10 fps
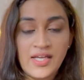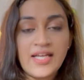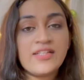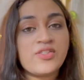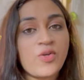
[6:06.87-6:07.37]

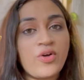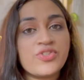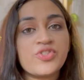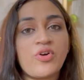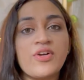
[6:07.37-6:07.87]
It's your
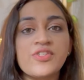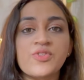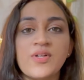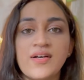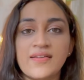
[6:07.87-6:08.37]
choice
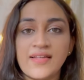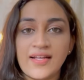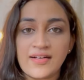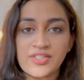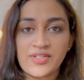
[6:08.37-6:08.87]
to learn the
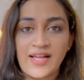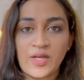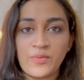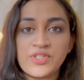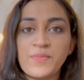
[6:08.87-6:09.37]
English
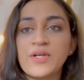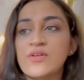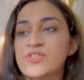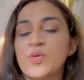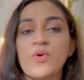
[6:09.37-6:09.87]
language
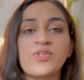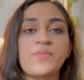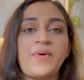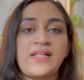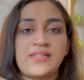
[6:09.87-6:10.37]
because you want to
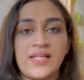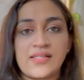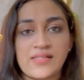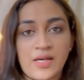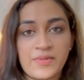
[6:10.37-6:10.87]
pass an
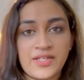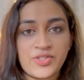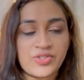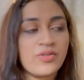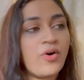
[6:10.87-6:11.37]

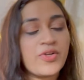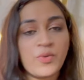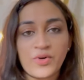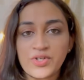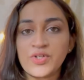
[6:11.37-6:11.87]
examination or you
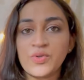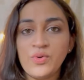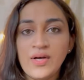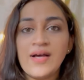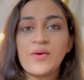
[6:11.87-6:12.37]
want to
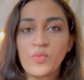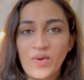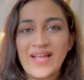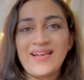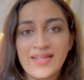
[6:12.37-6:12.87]
do
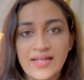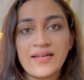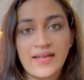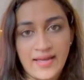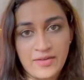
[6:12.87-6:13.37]
well
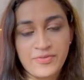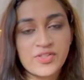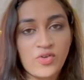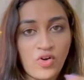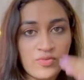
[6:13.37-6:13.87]
in life.
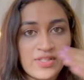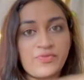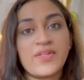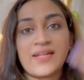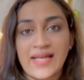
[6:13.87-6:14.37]
It's always
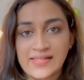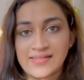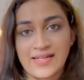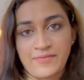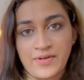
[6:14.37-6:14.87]
for the next
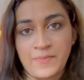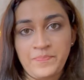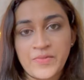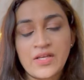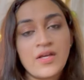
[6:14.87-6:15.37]
level.
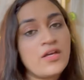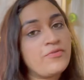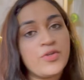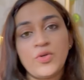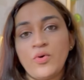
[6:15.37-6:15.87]
If
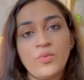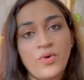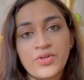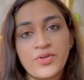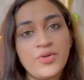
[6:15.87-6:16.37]
you don't
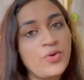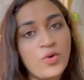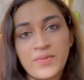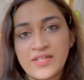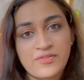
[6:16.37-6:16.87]
want to do,
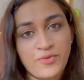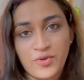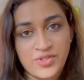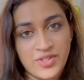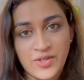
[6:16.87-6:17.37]
nobody's
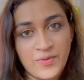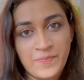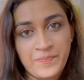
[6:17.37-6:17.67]
forcing you.